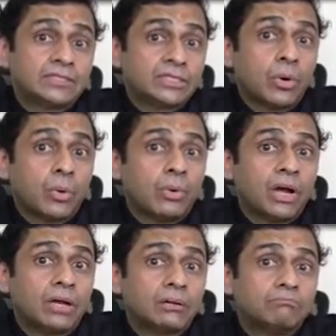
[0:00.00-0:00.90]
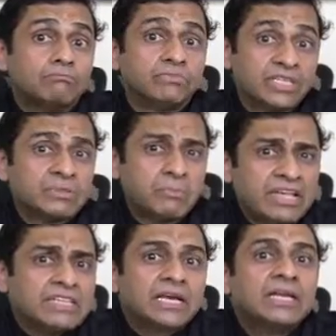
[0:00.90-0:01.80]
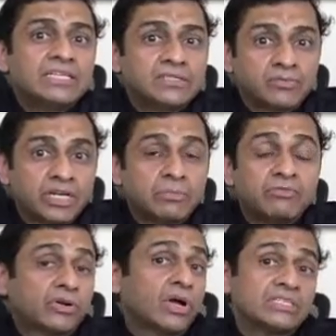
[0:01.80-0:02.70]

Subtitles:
So this basically is the treatment for